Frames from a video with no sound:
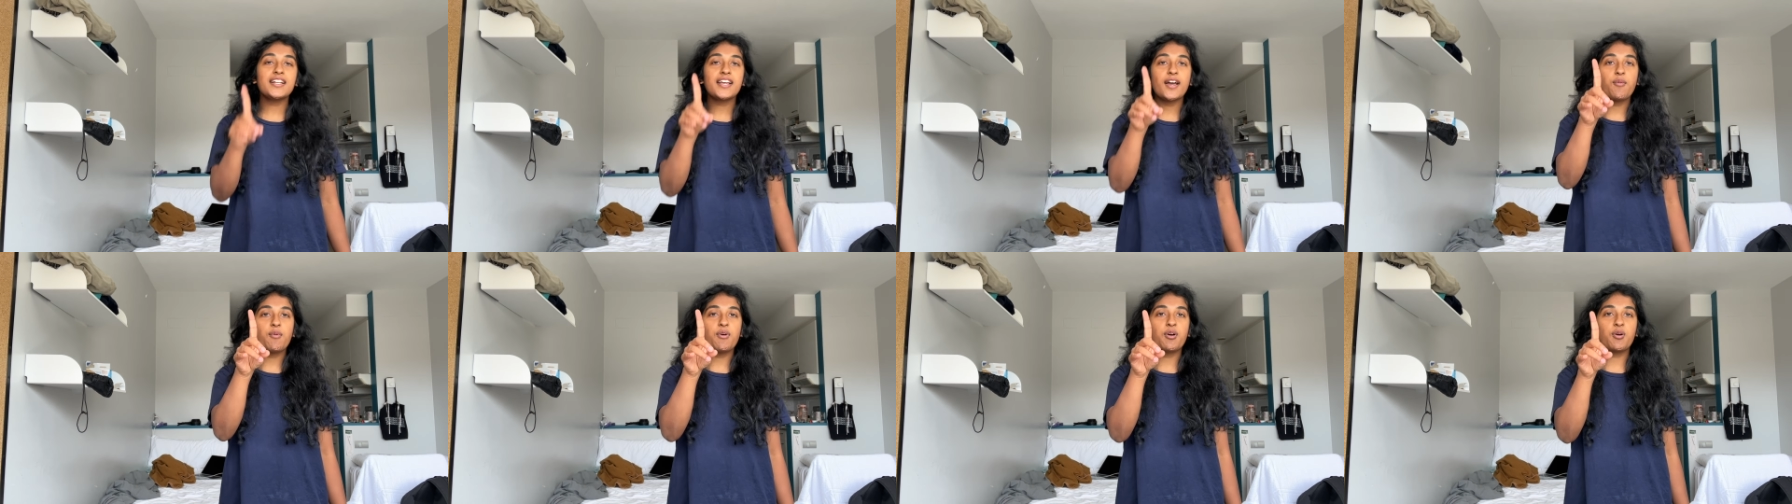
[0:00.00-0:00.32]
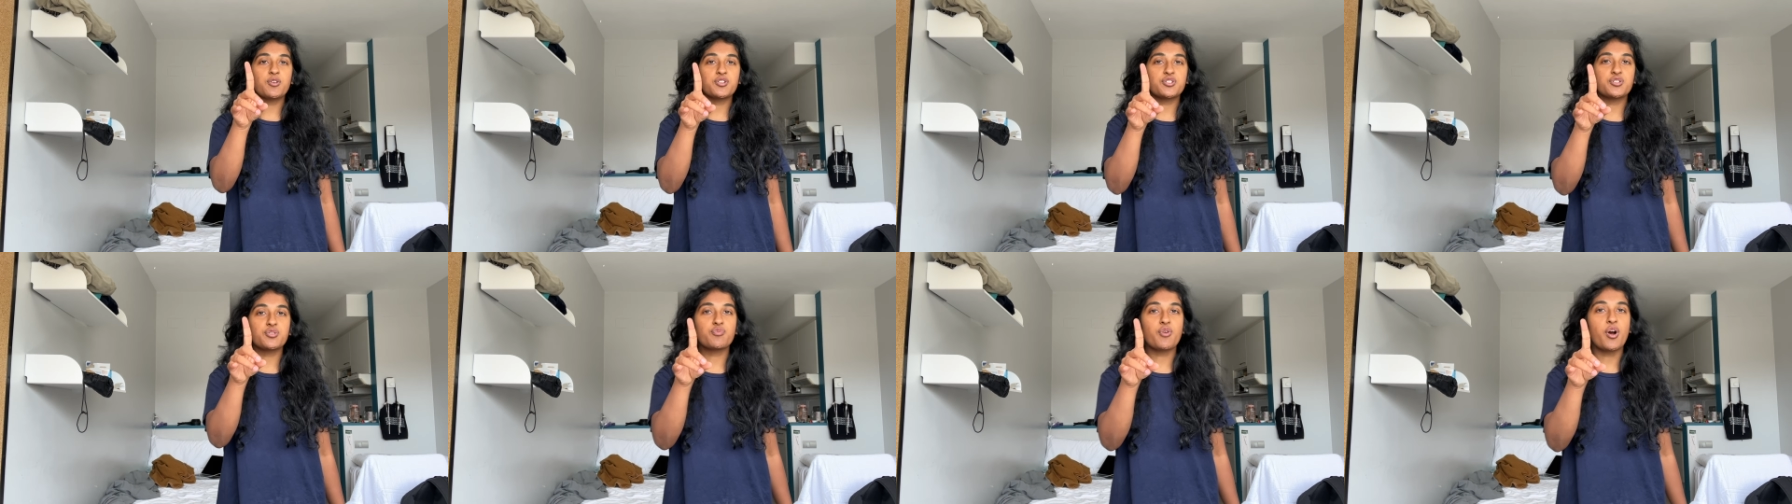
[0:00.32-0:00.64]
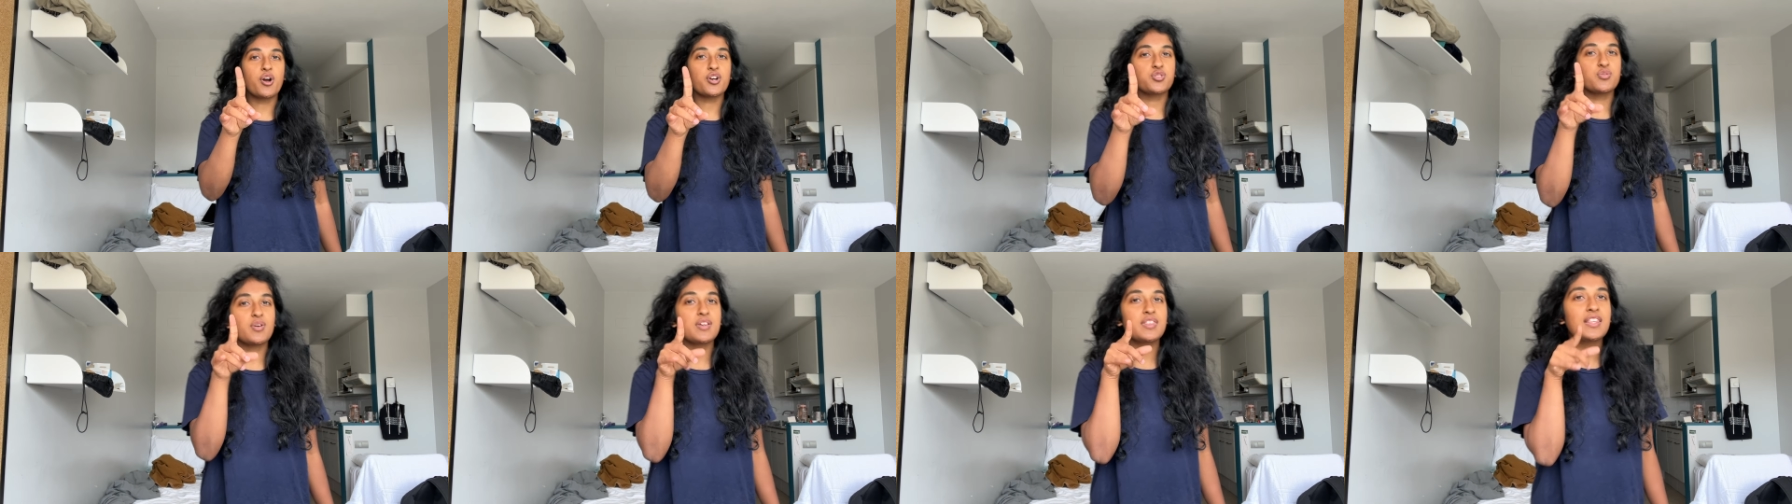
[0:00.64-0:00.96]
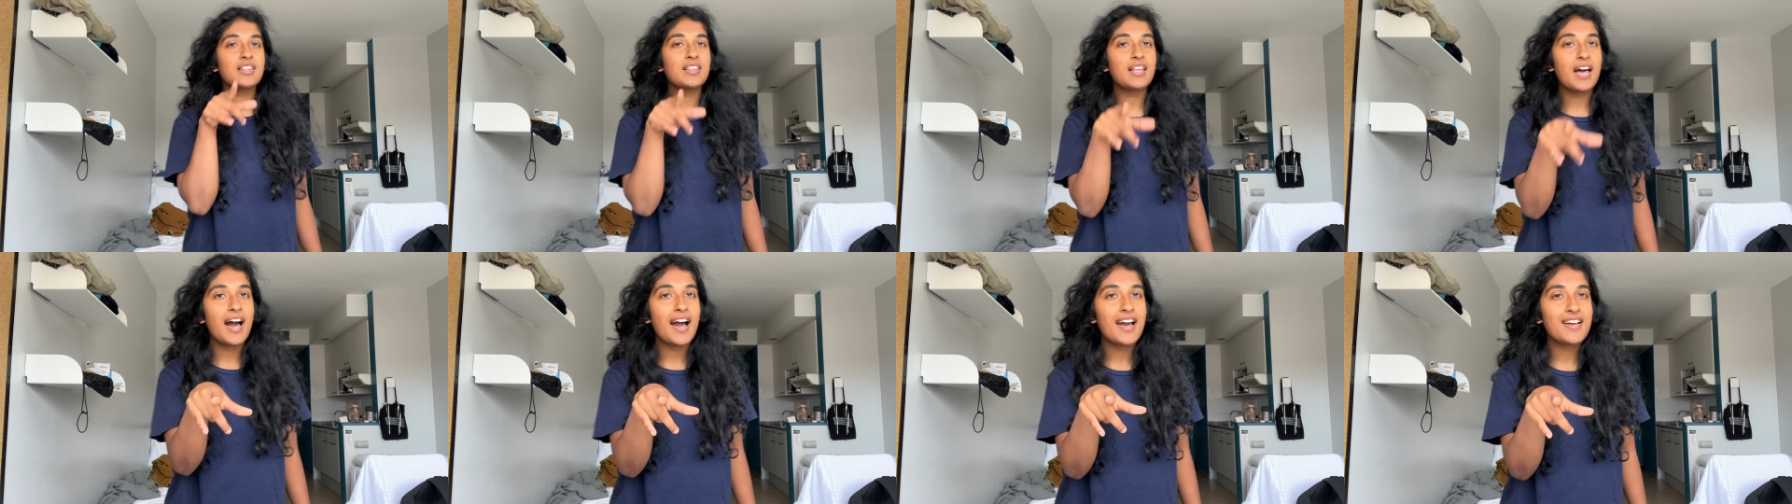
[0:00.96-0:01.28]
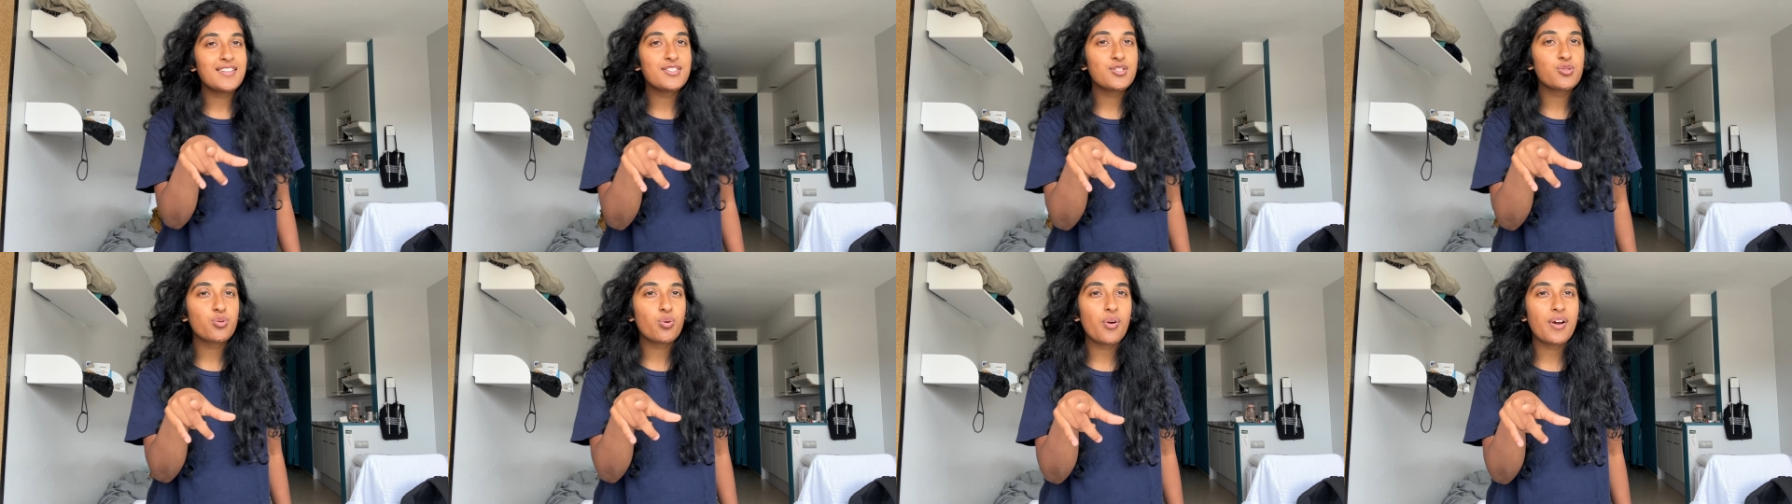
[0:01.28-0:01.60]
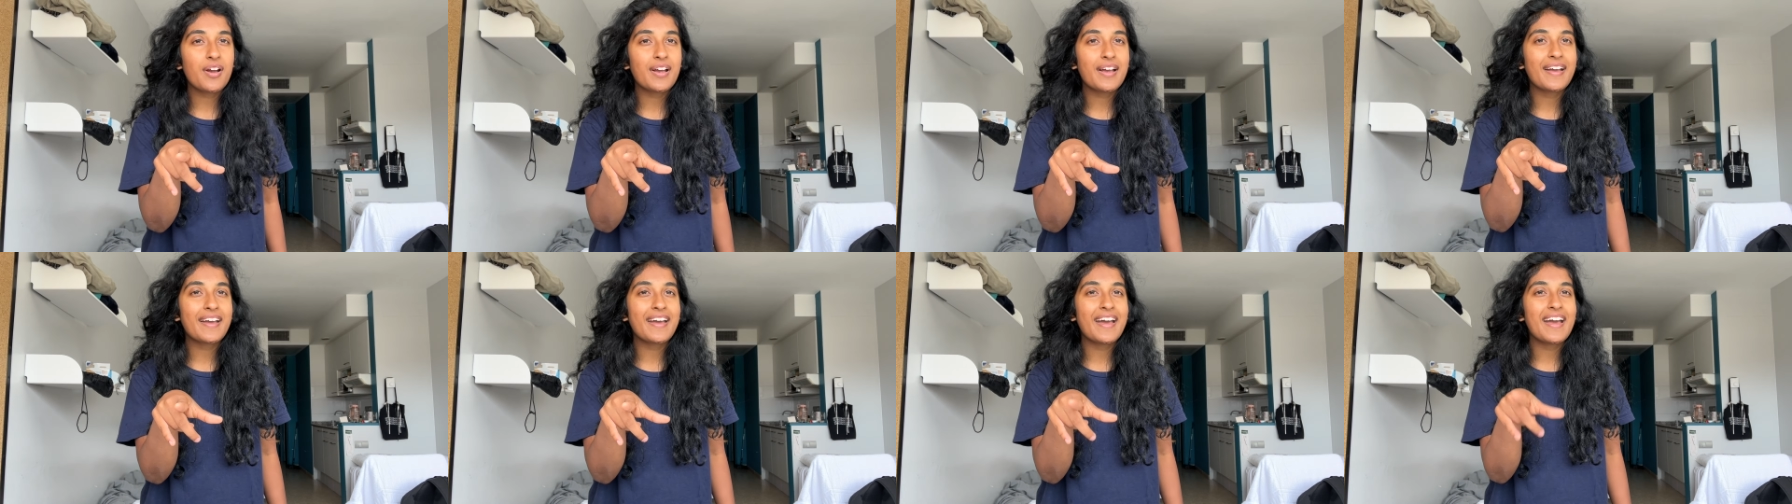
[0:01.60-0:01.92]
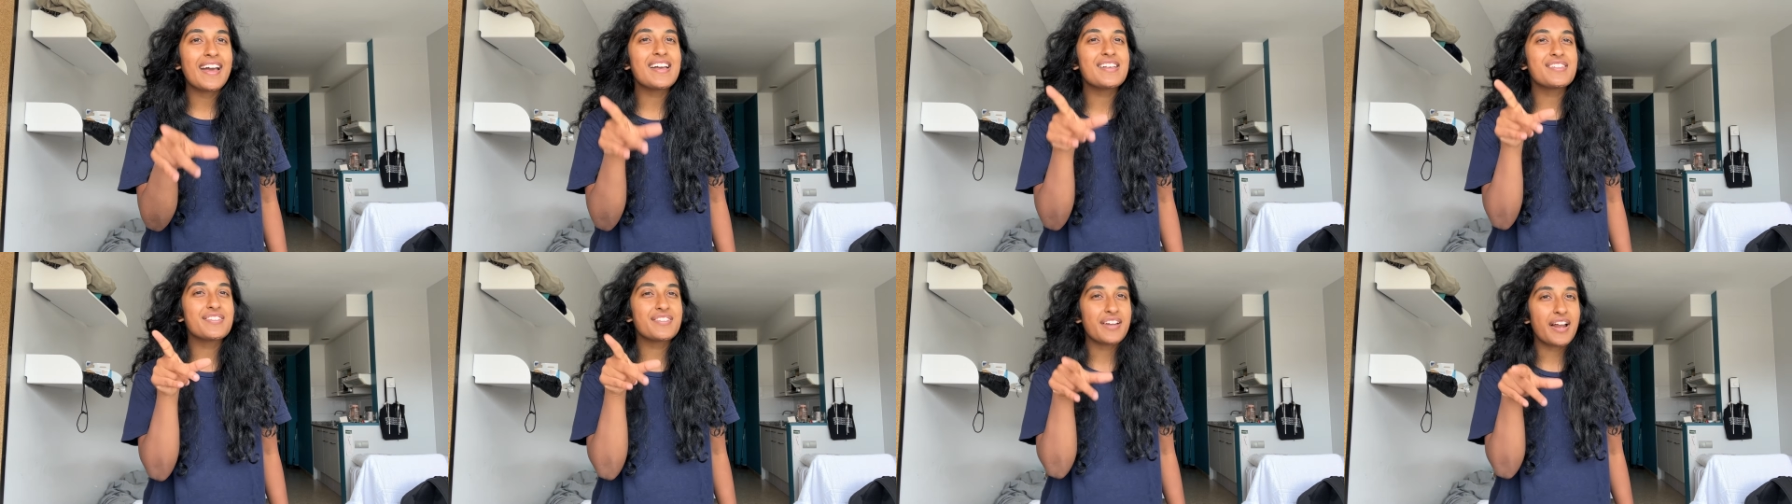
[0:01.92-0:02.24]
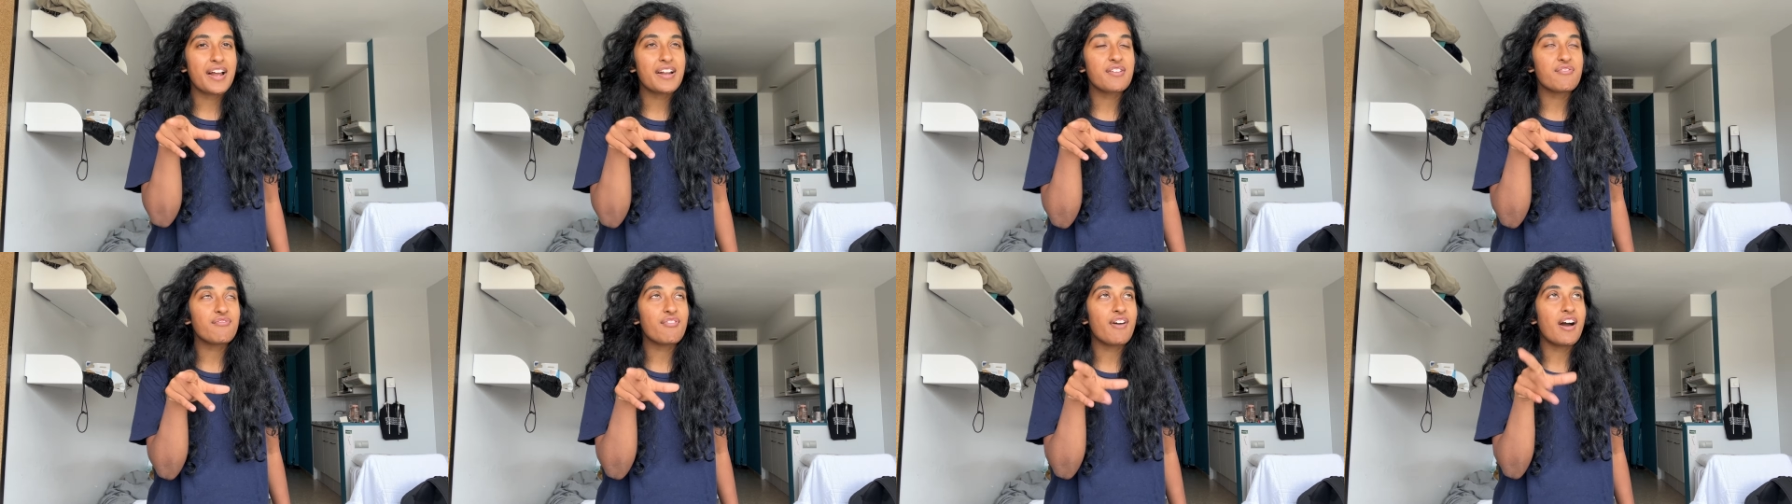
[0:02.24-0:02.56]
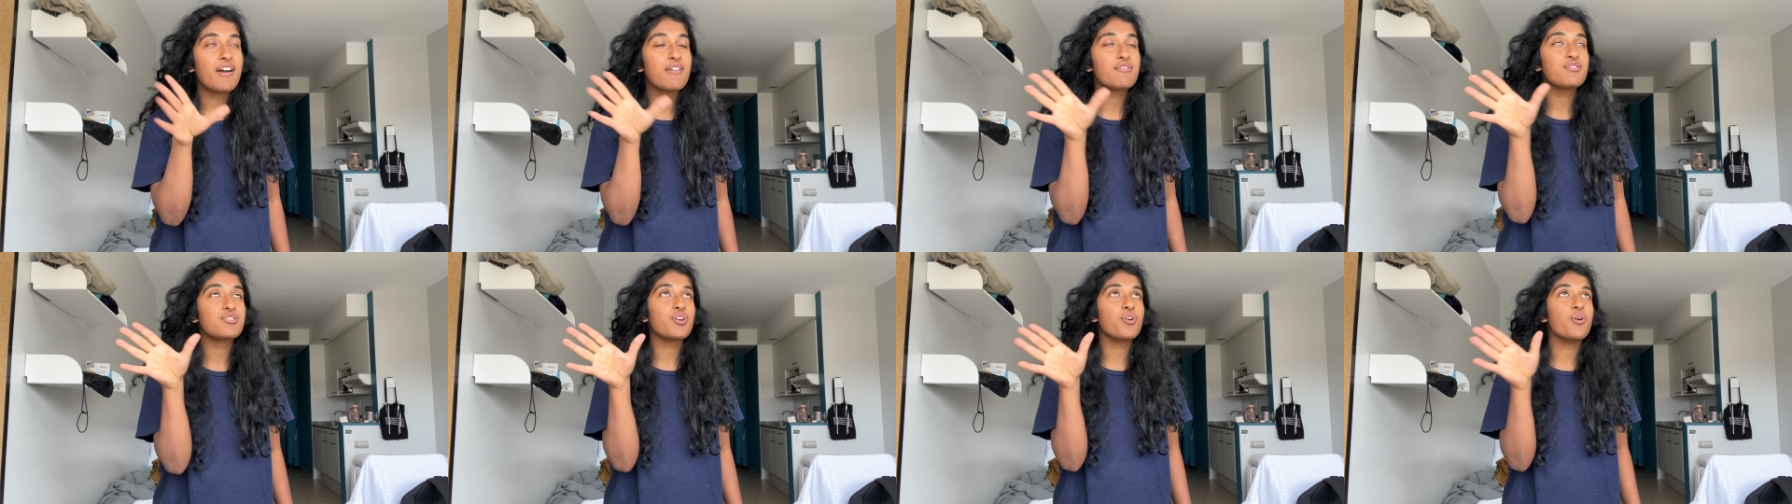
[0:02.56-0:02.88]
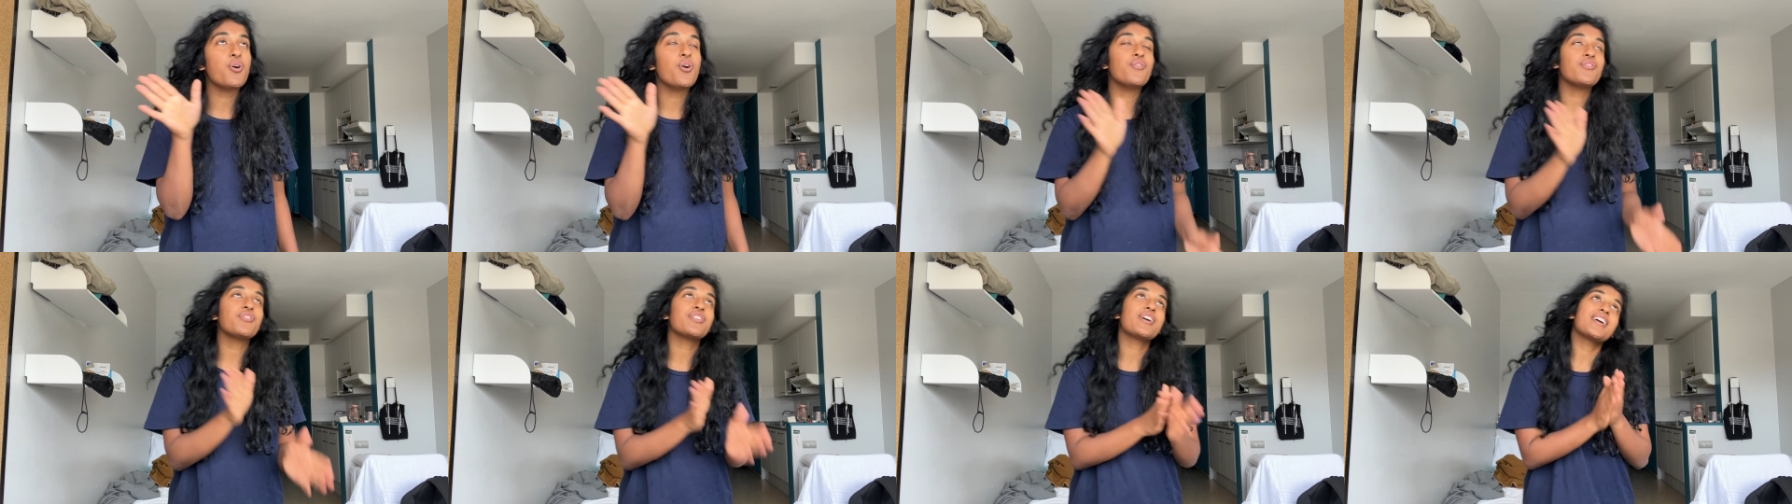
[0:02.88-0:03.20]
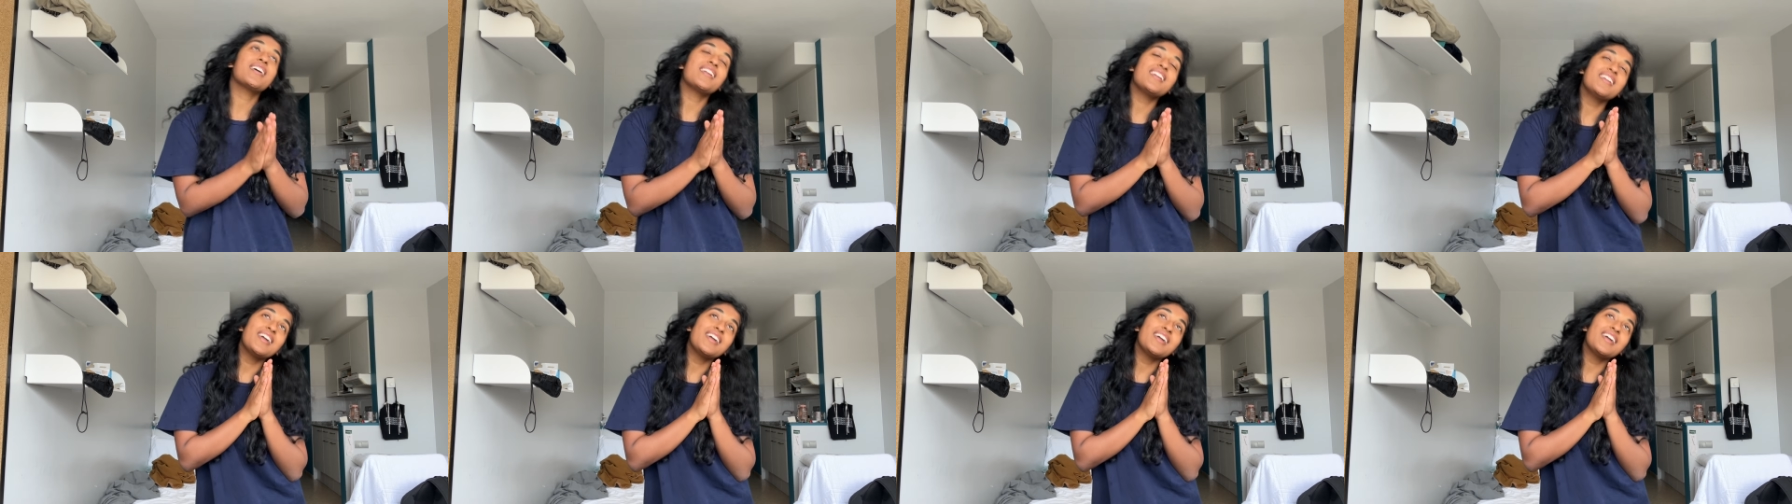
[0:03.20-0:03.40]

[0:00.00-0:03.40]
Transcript: get one question wrong. So I think the highest score I can get is a 95. So hopefully I get a